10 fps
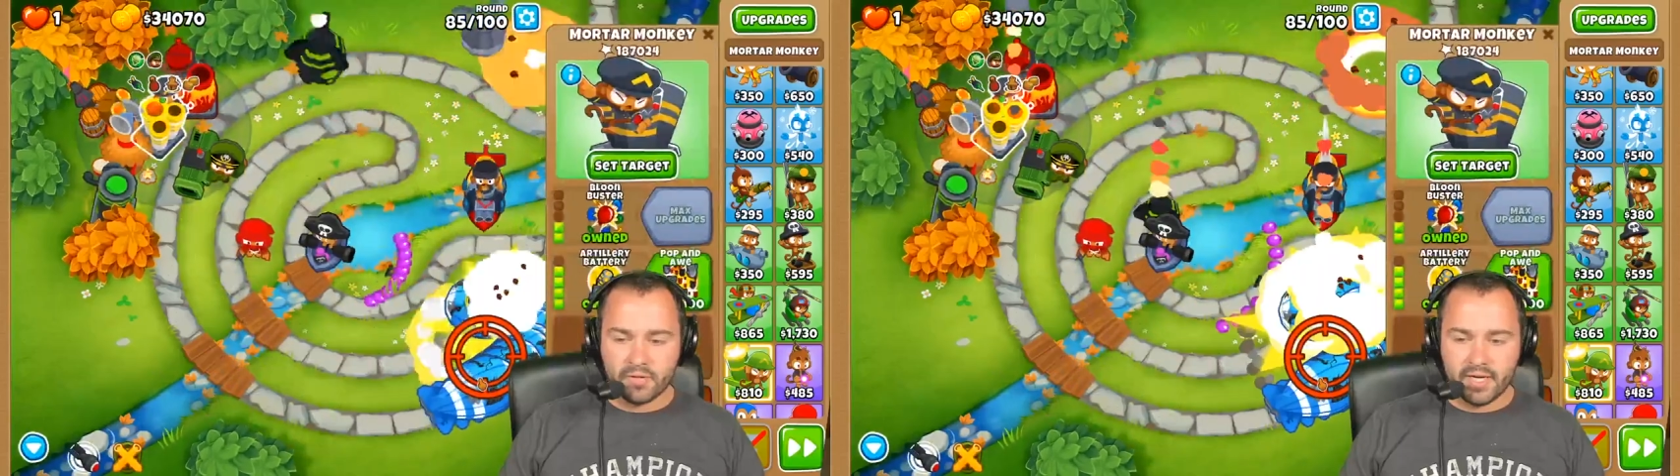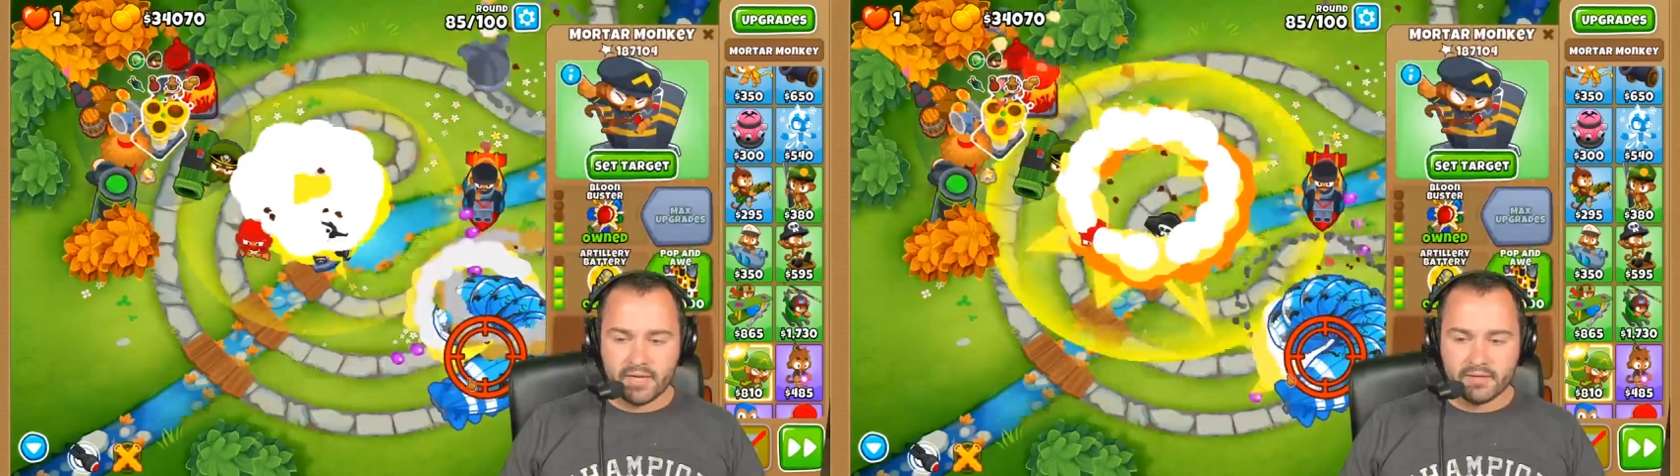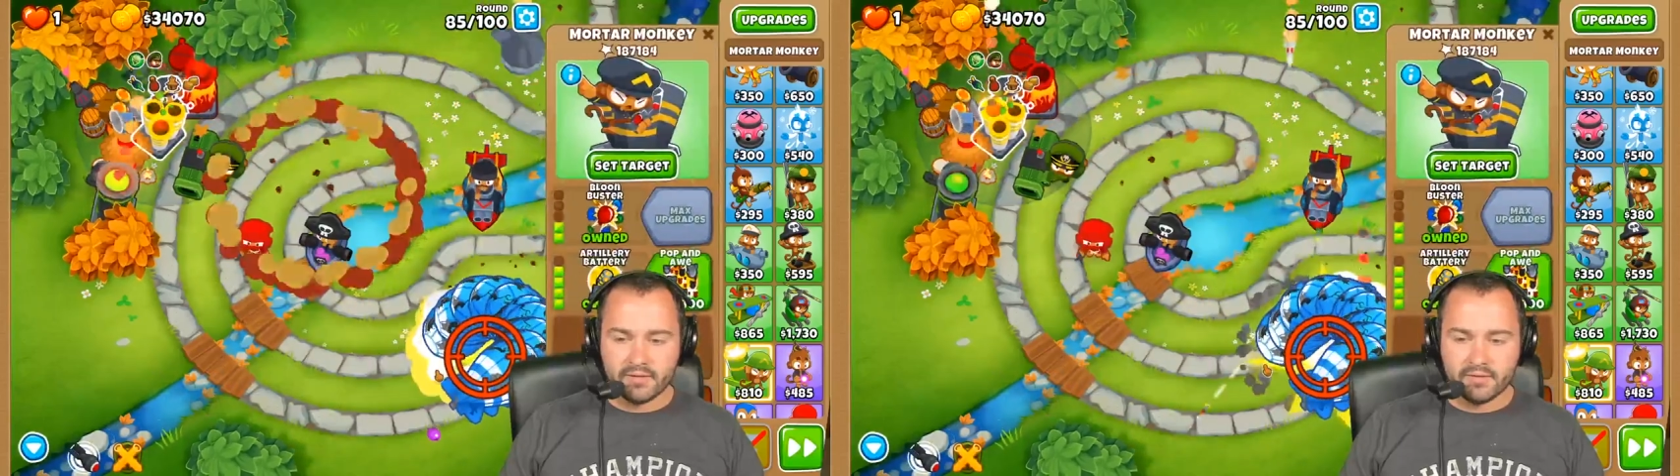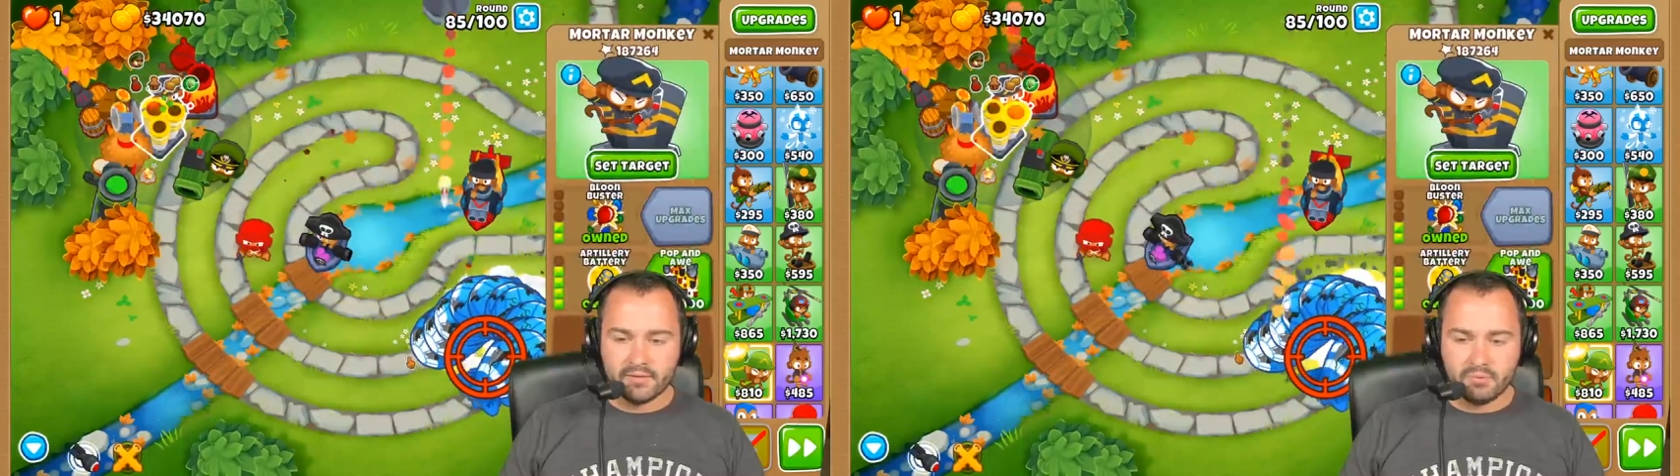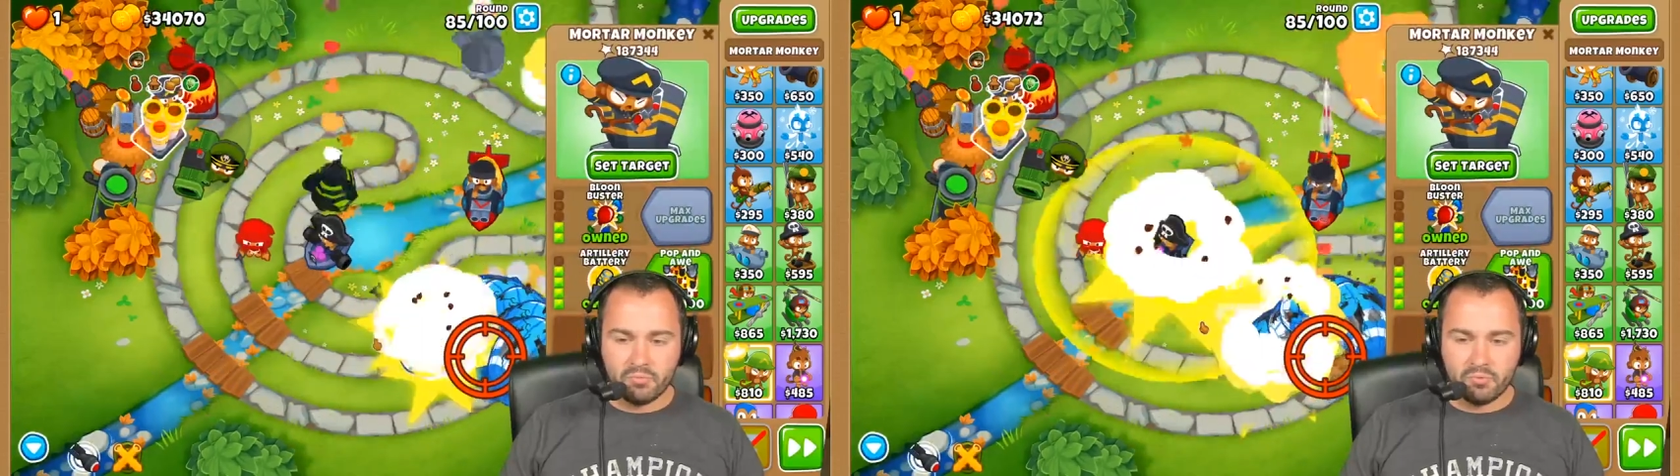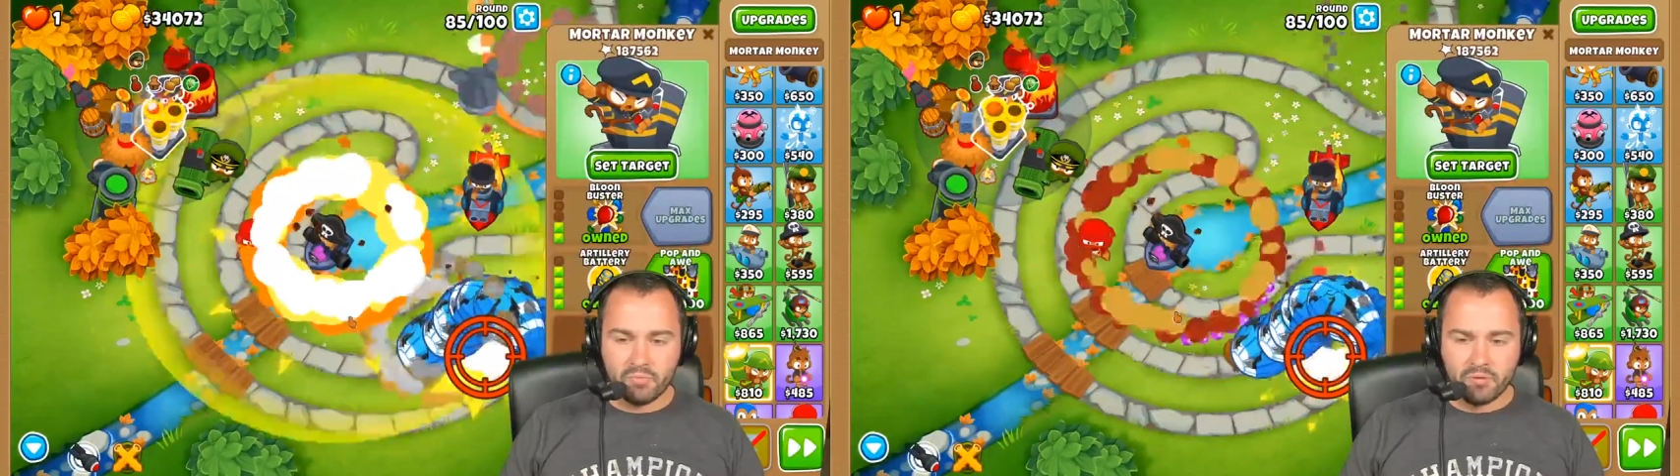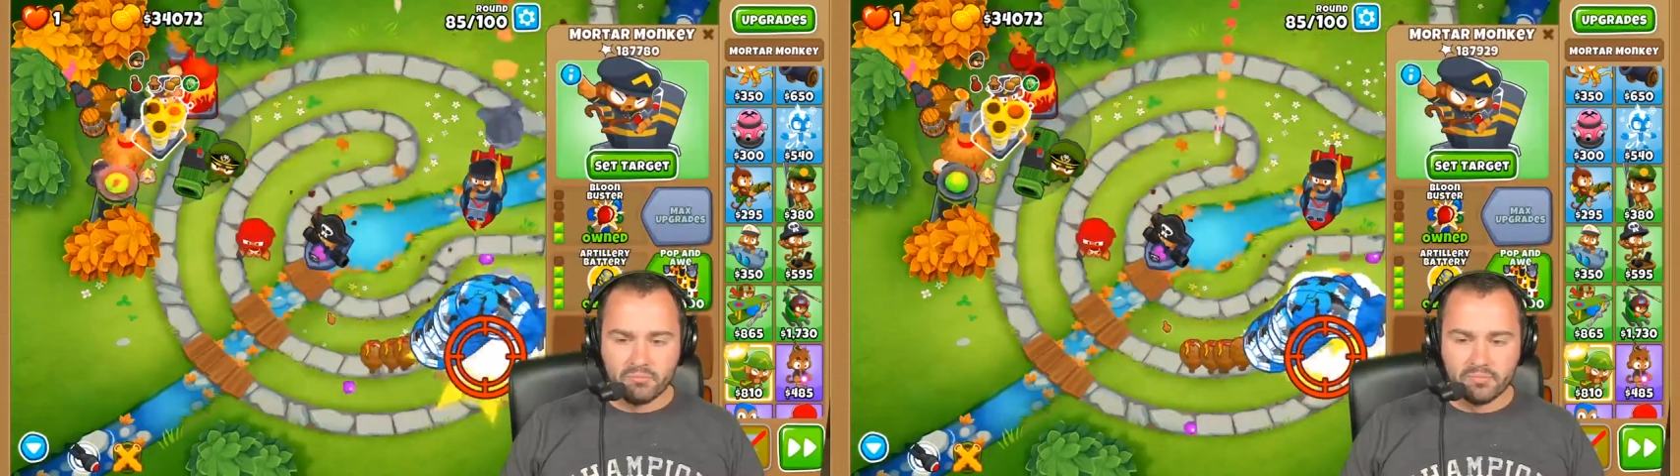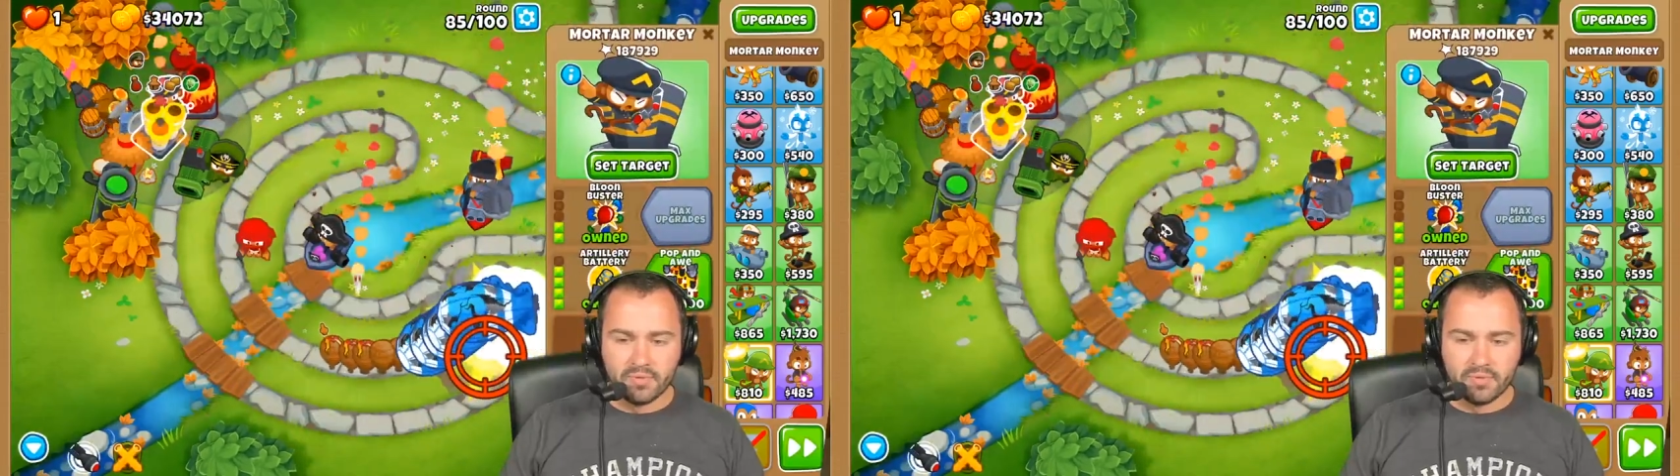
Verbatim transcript: right. Boom, boom, boom.